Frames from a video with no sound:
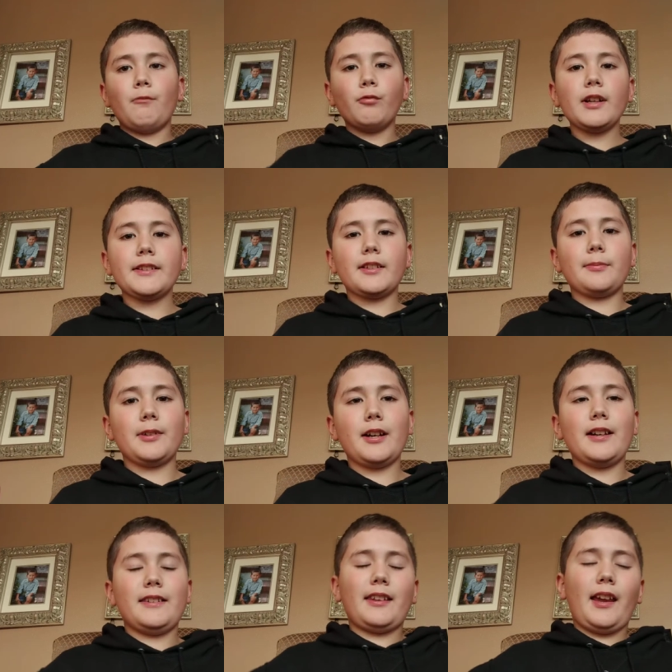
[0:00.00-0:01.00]
What's up
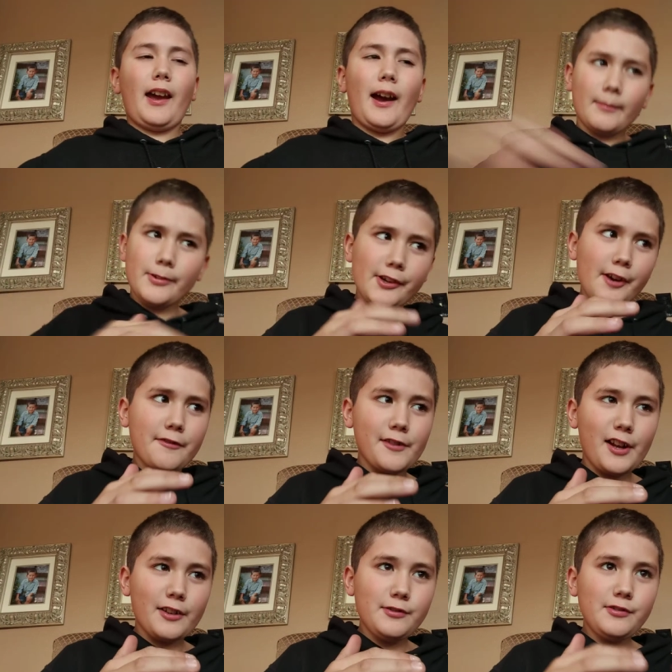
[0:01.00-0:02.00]
guys? I'm sorry
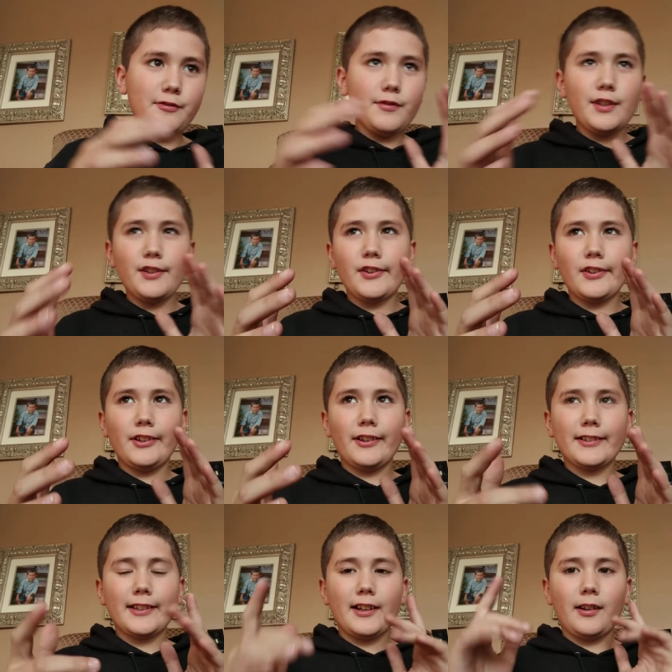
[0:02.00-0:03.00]
for not doing a video in a
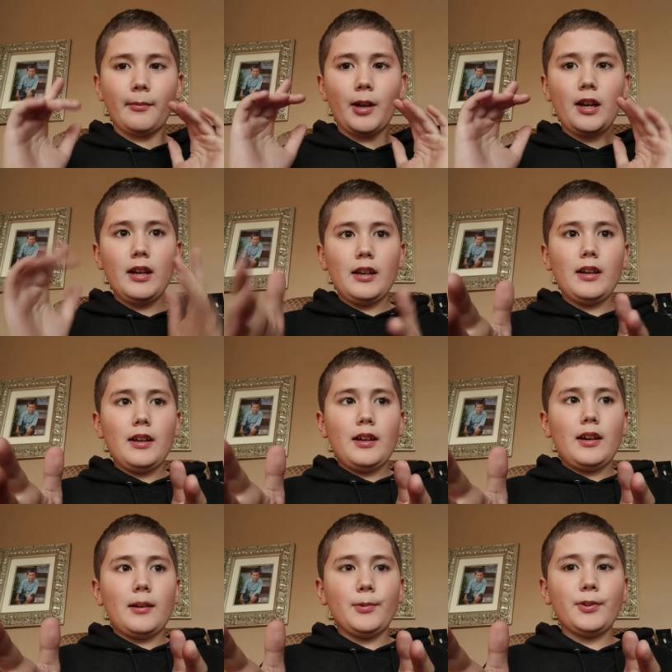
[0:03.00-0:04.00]
long time.
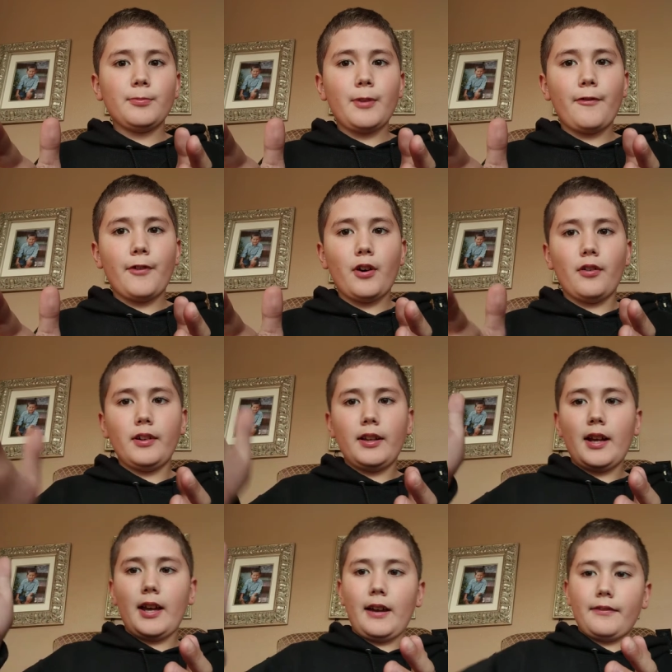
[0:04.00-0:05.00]
I'm using my phone
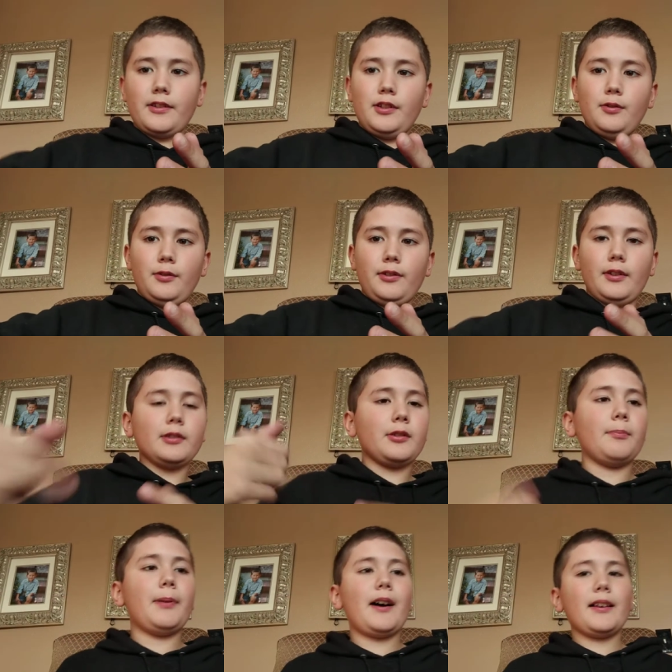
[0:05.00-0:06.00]
and I have to use the
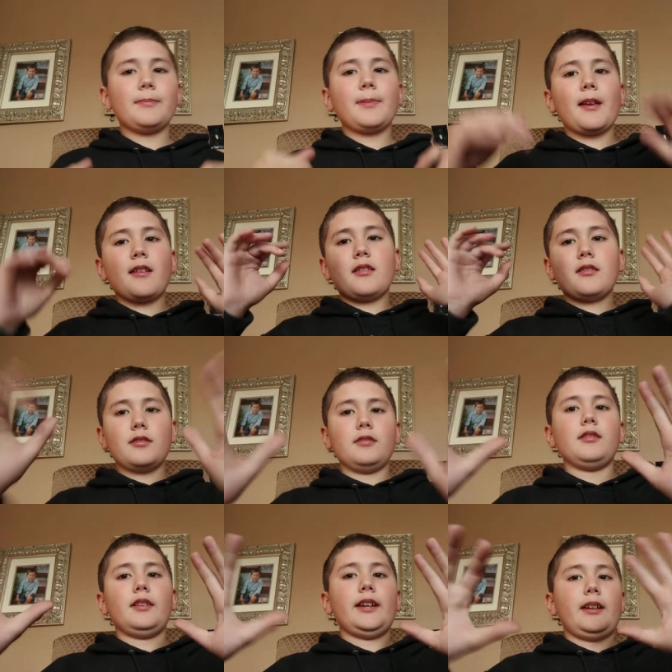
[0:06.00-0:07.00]
little pause button
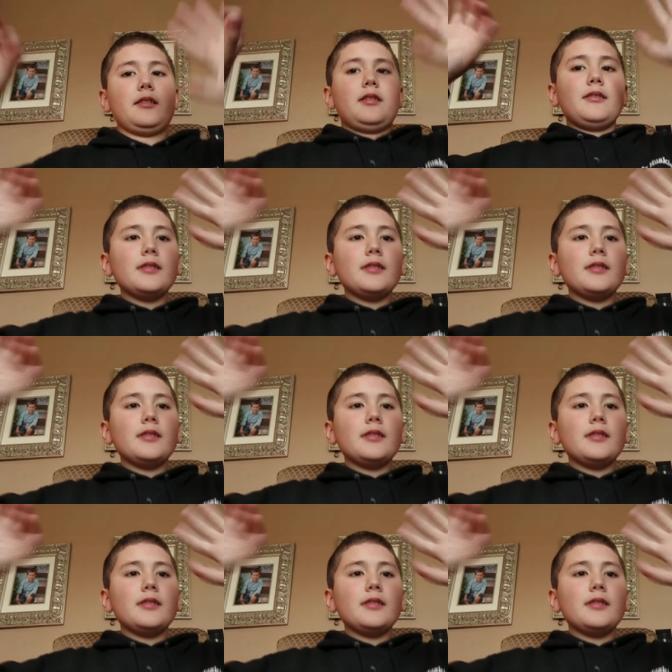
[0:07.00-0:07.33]
to like